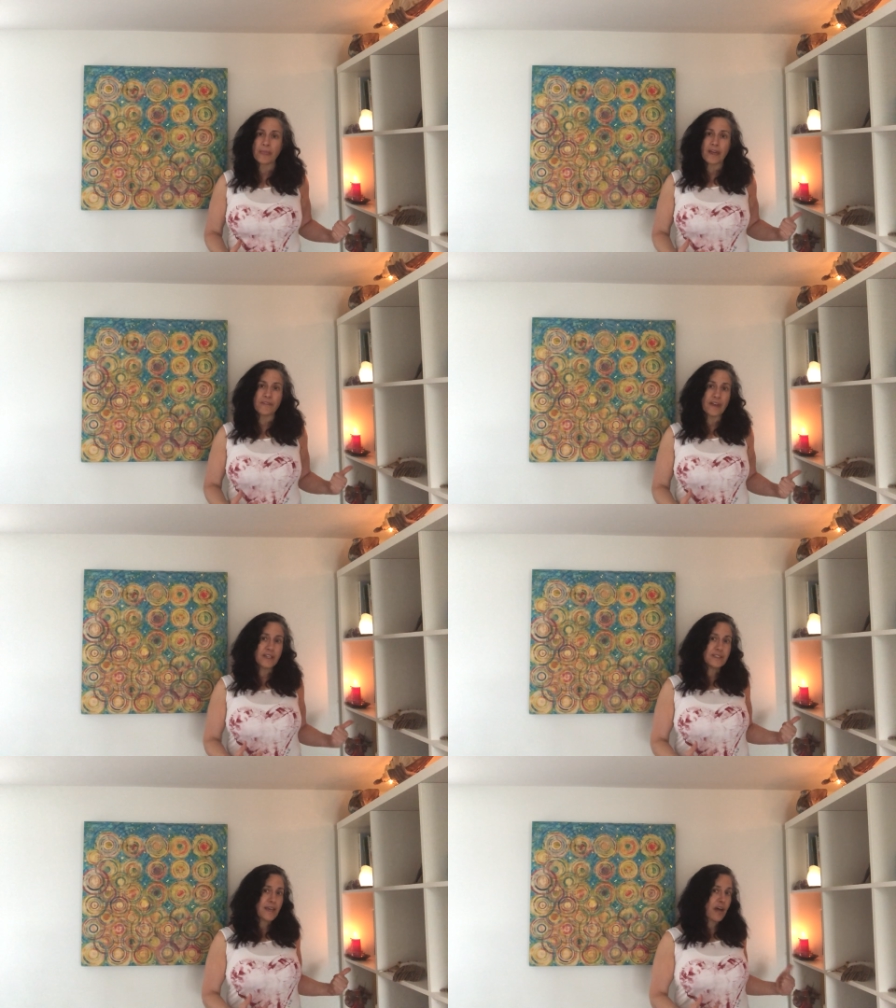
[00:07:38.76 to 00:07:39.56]
And
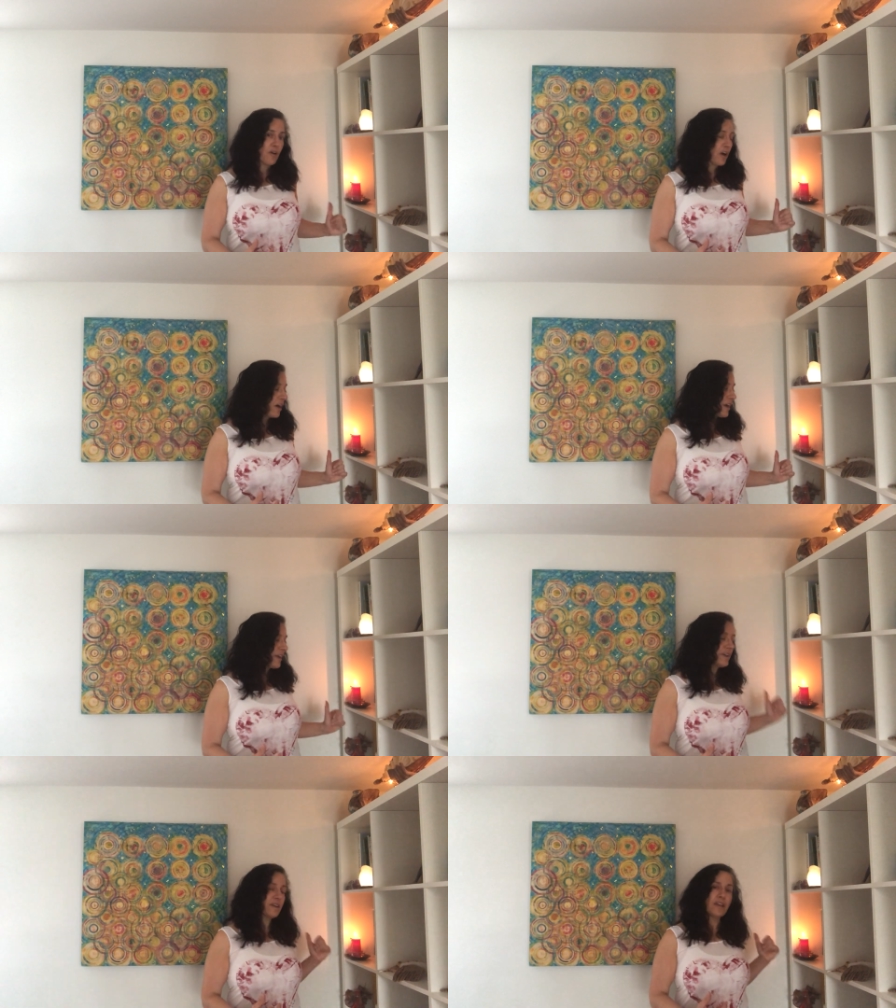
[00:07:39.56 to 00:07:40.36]
that's how
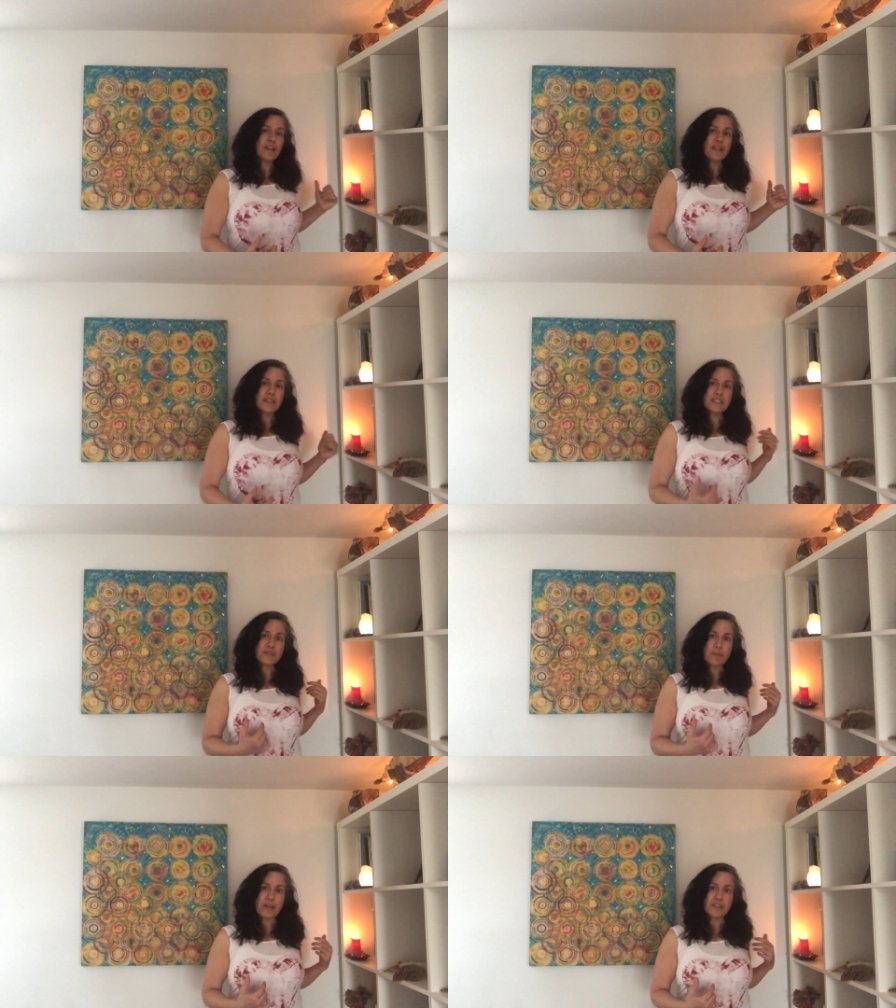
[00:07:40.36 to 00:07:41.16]
I
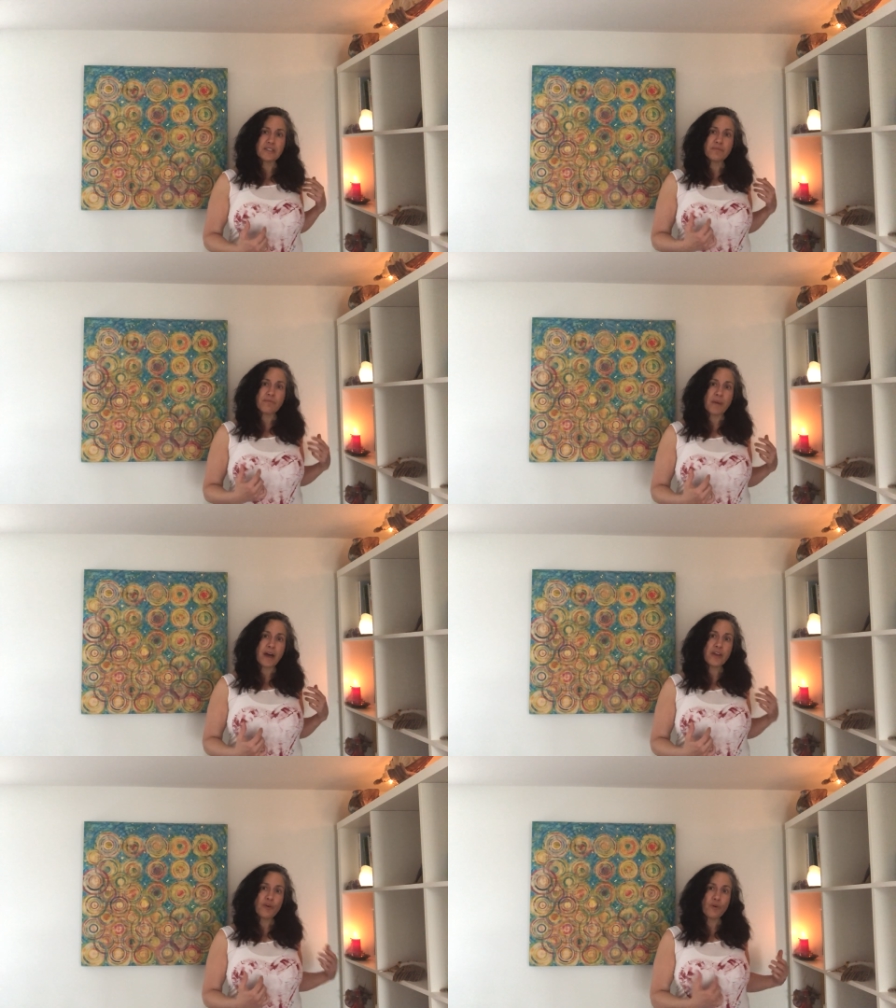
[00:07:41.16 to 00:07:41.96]
expand
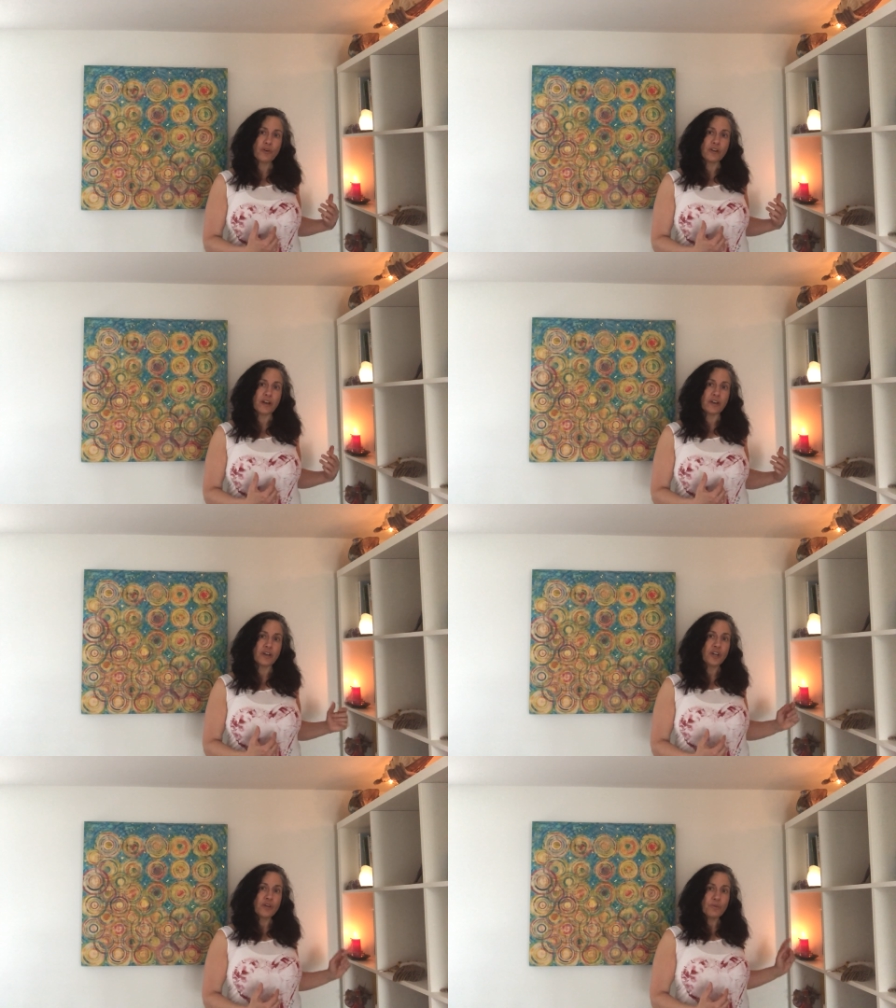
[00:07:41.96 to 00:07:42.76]
my aura
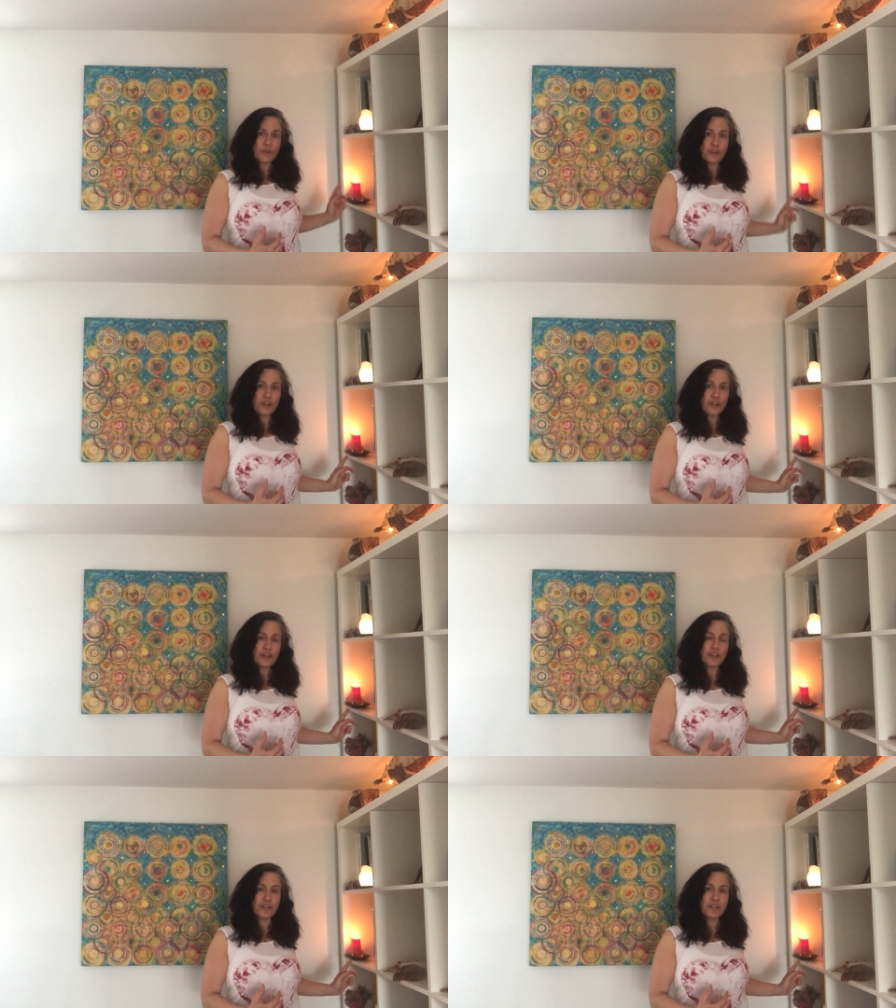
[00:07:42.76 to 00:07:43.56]
with
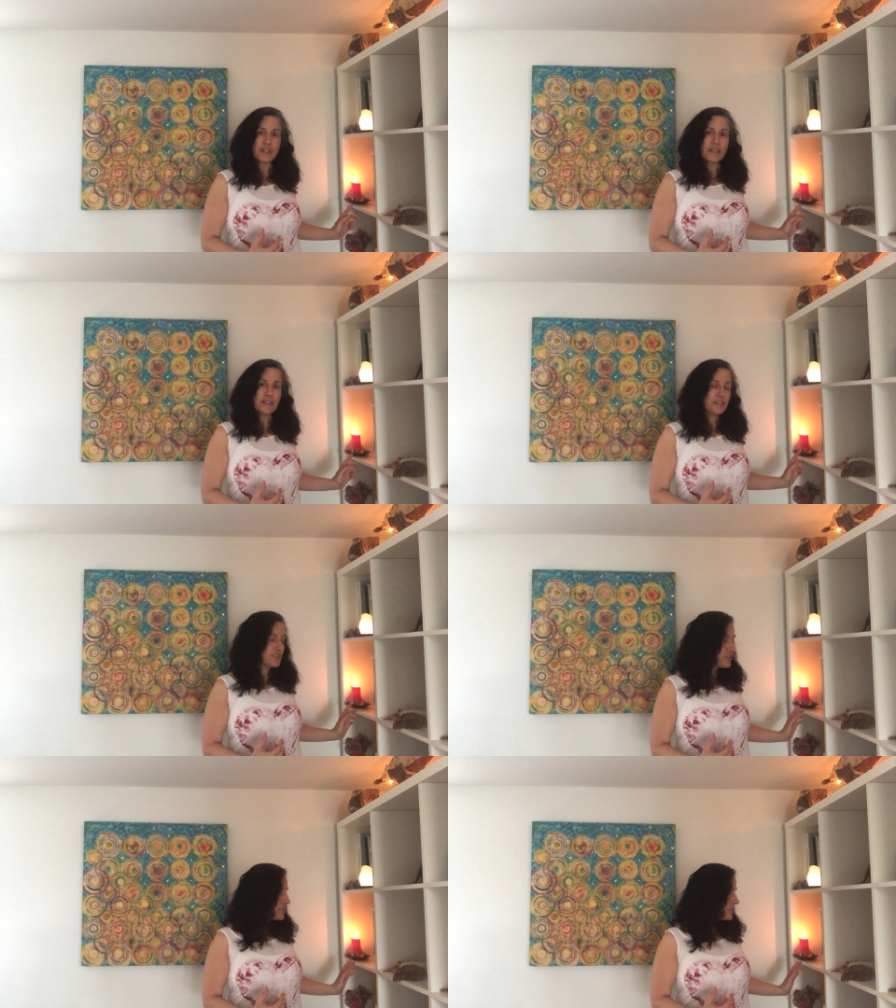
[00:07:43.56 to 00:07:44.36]
her,
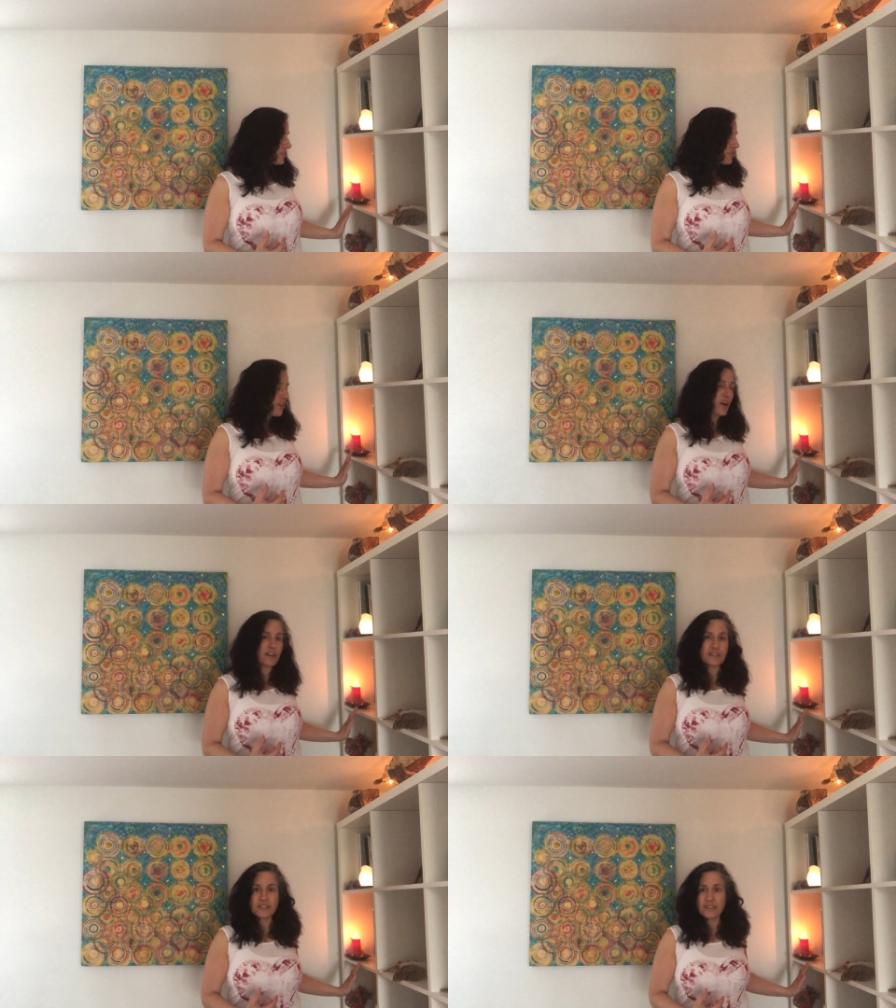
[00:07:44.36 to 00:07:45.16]
is just the
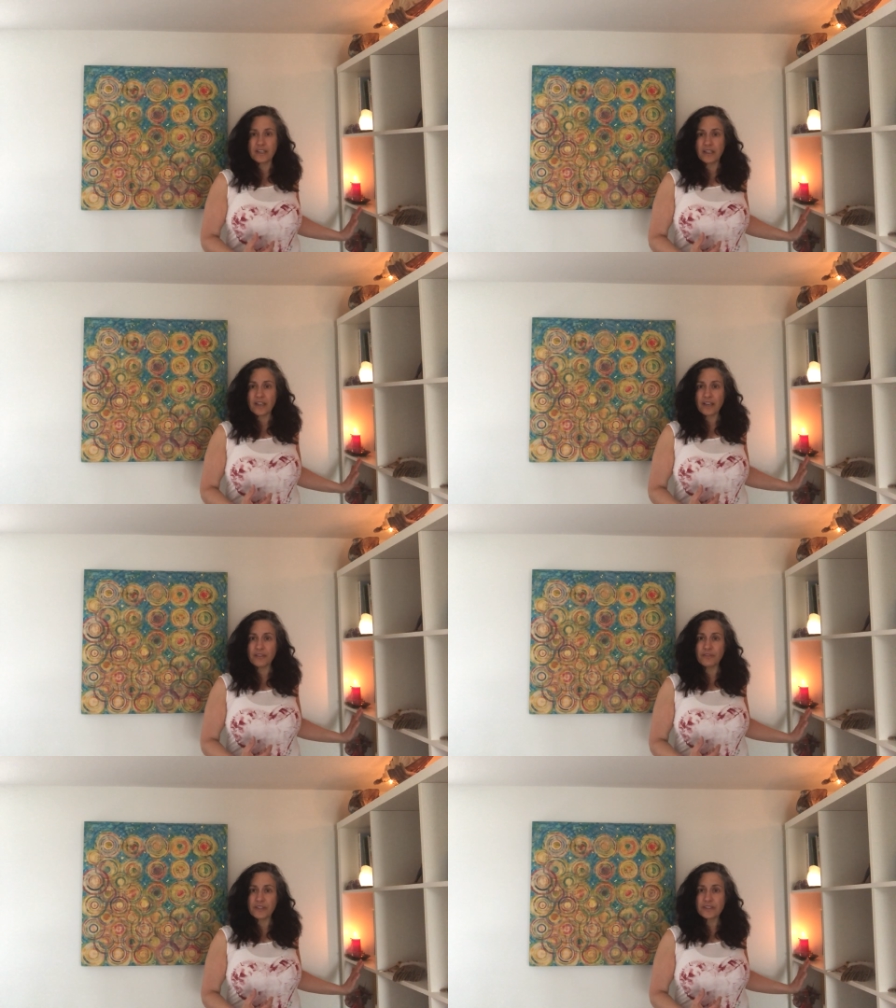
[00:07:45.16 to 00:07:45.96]
thought
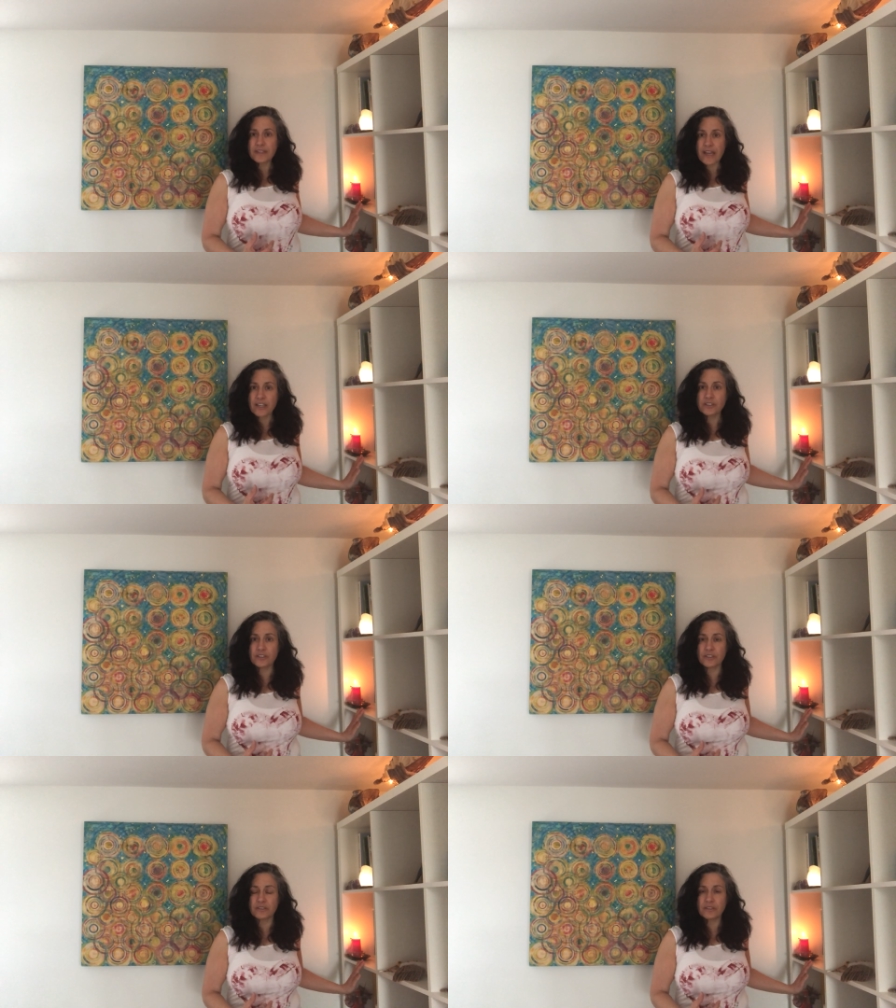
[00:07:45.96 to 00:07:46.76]
of this candle